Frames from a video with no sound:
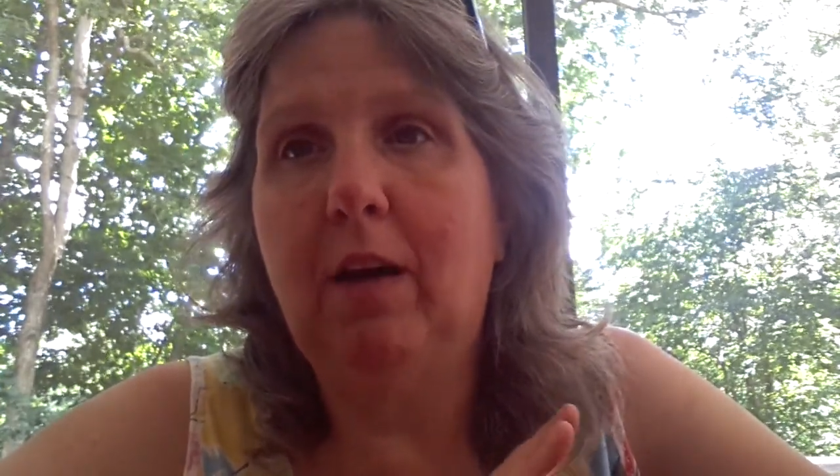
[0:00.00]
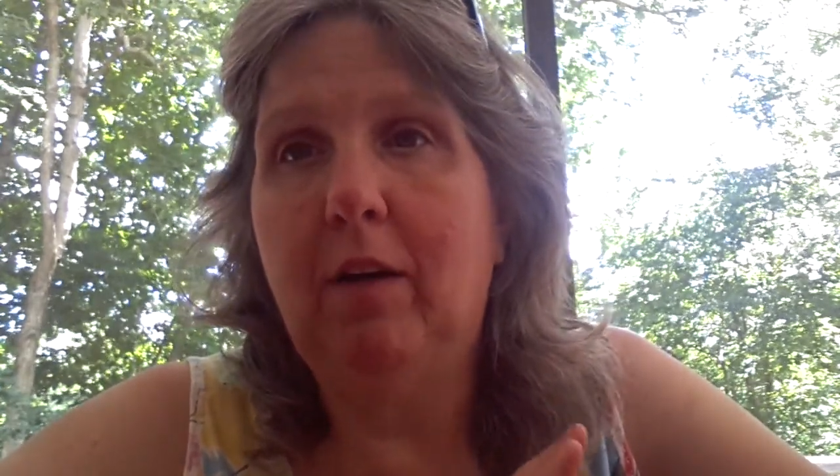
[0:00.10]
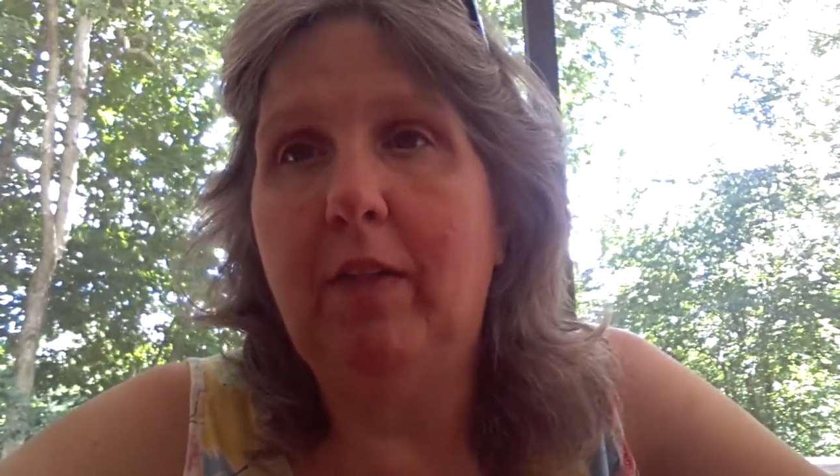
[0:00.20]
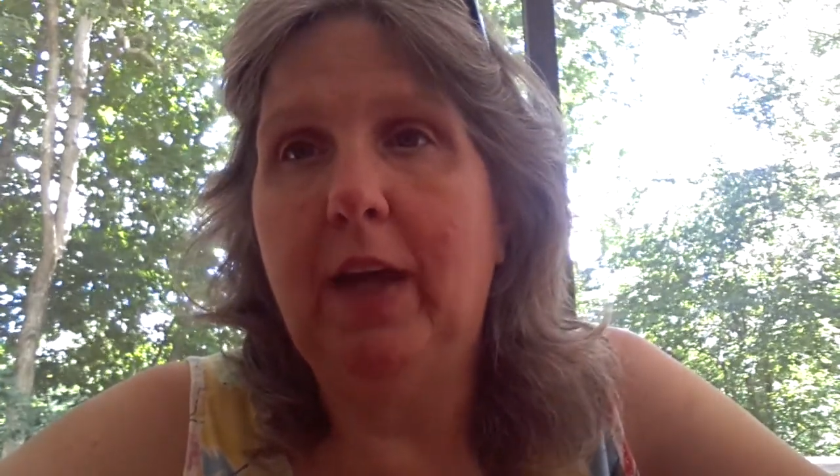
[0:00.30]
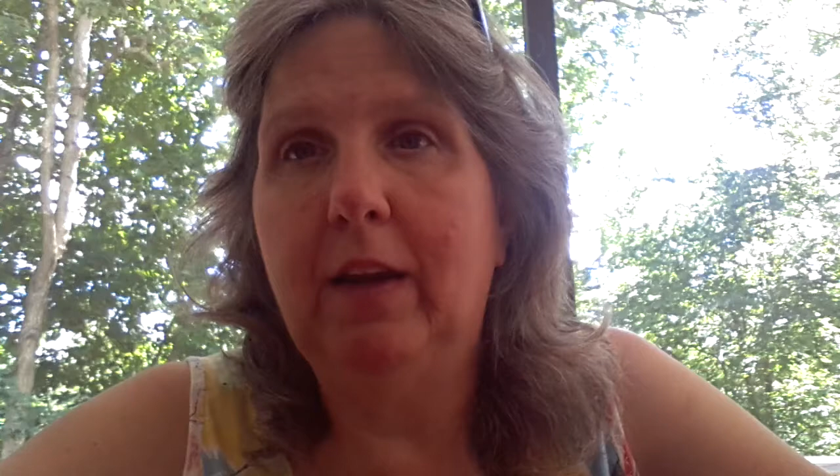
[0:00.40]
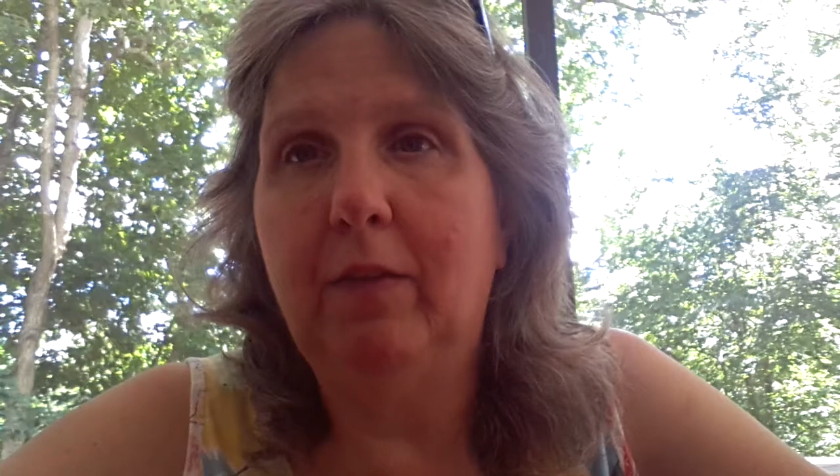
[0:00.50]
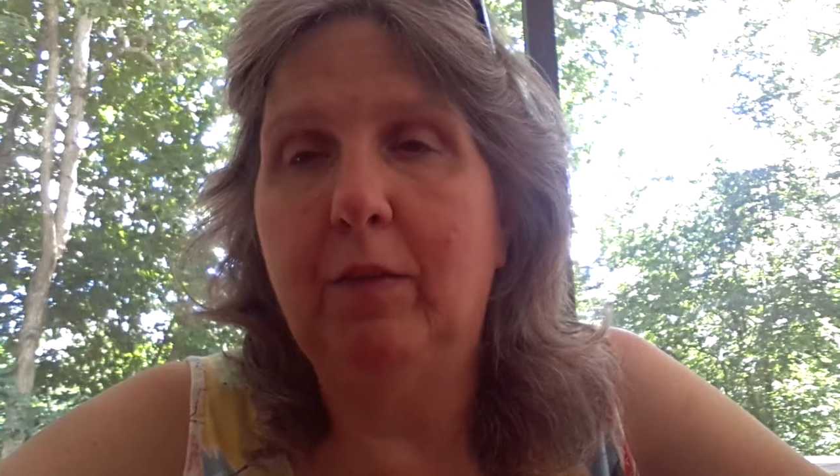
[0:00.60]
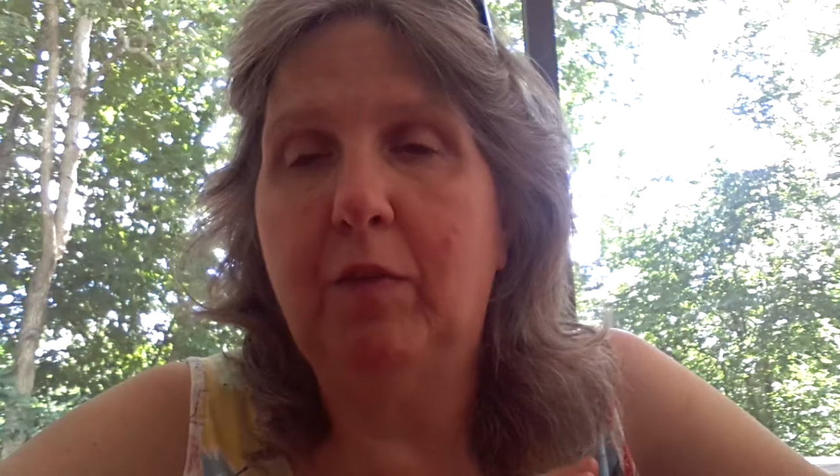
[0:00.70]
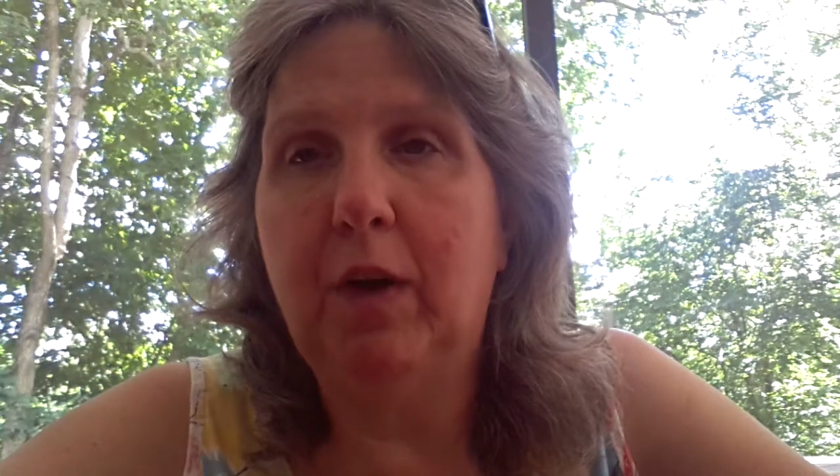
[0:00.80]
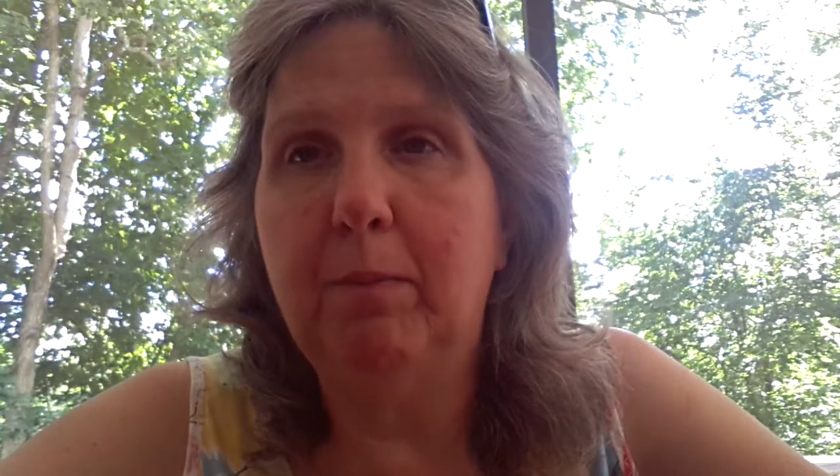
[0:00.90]
all of that on
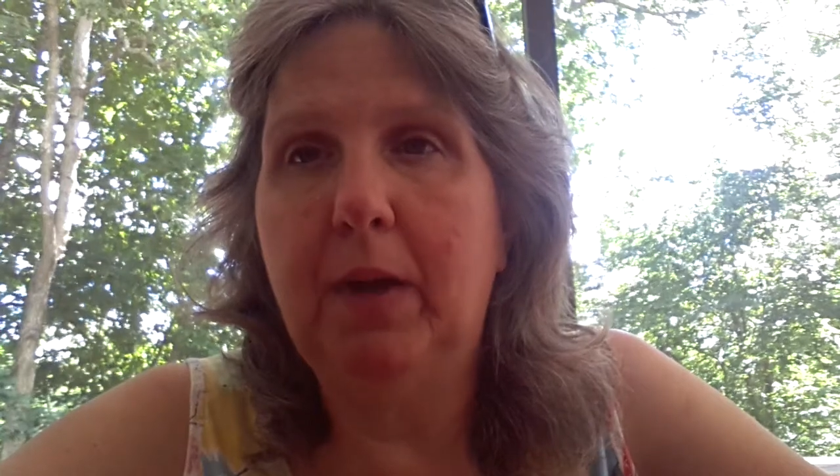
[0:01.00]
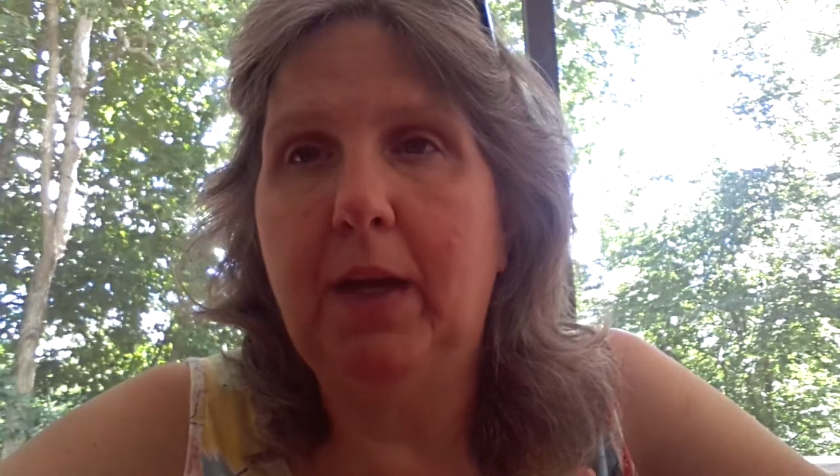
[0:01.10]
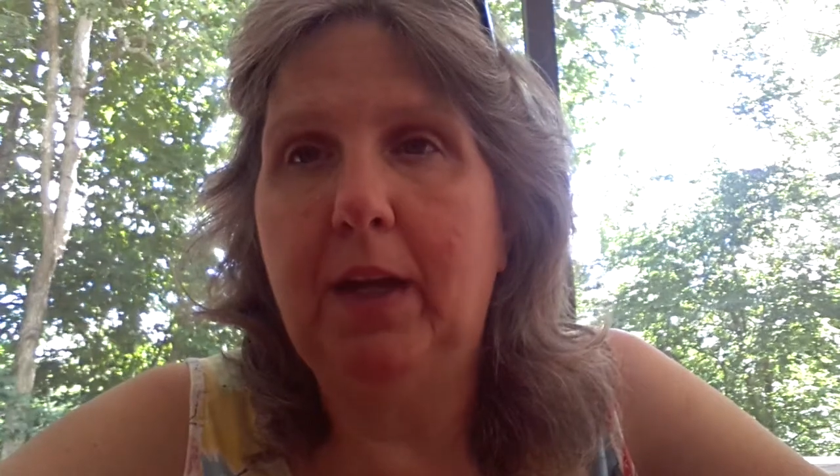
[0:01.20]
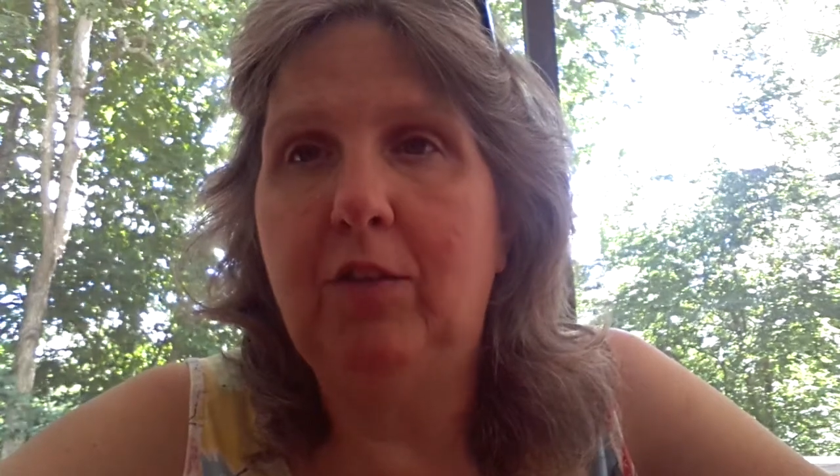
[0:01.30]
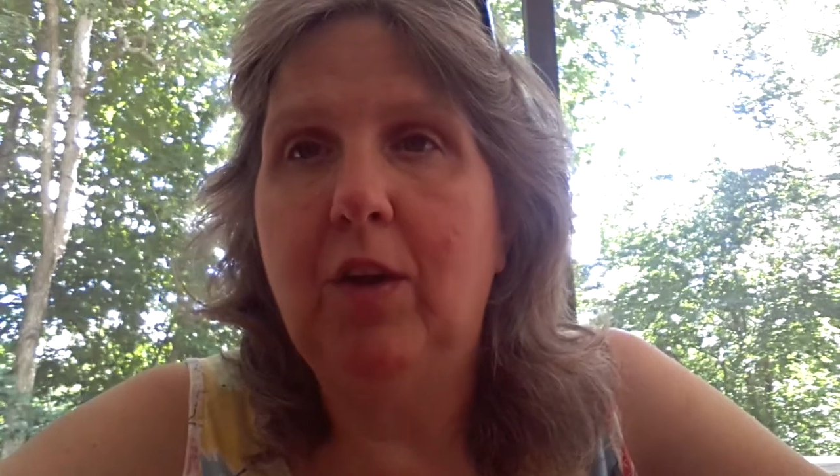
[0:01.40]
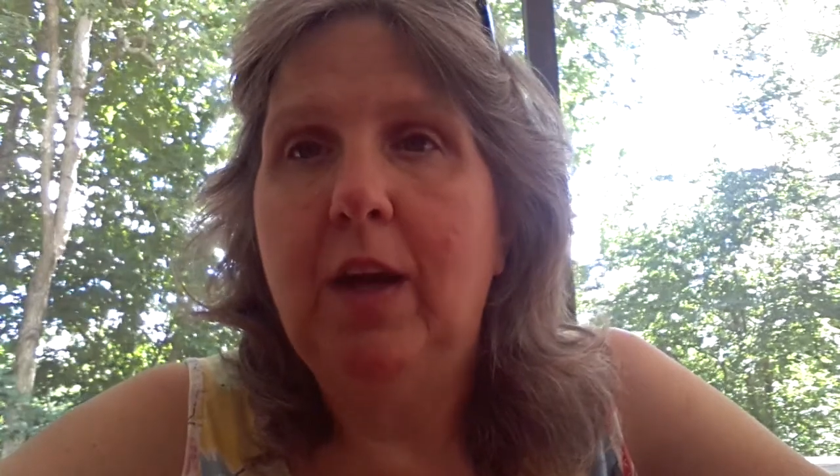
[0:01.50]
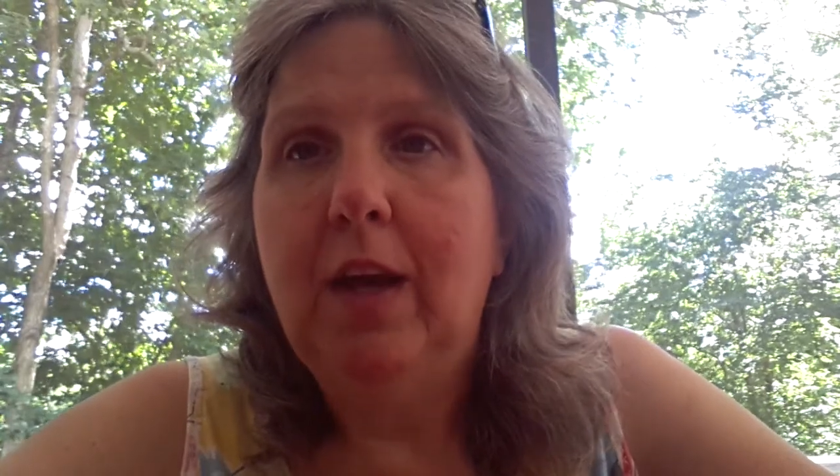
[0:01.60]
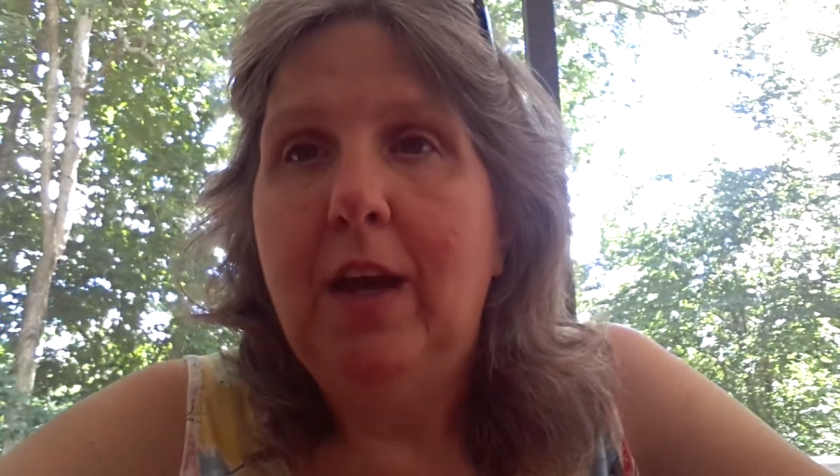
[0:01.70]
the front page.